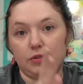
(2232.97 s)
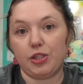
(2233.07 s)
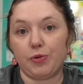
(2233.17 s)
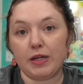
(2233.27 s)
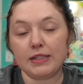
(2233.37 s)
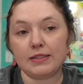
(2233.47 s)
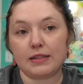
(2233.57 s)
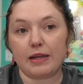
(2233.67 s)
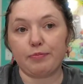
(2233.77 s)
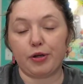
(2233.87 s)

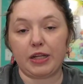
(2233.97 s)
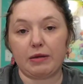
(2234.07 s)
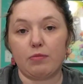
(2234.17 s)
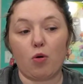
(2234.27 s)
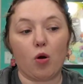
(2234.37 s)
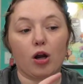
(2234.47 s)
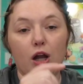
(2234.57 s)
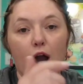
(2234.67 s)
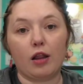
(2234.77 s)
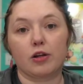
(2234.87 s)
units and putting more
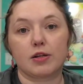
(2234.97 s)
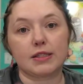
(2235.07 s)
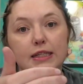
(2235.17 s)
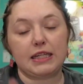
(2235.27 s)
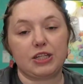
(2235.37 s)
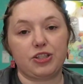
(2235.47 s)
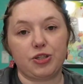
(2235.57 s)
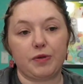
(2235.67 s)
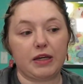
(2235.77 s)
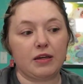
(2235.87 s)
colors in each
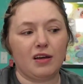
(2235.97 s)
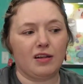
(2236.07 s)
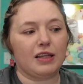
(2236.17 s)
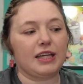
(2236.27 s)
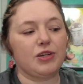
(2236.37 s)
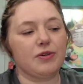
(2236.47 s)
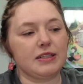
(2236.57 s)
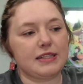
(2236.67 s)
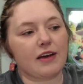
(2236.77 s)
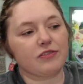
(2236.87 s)
unit. Like you
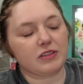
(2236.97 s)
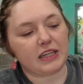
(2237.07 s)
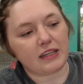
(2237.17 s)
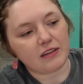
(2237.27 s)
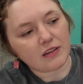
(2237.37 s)
could definitely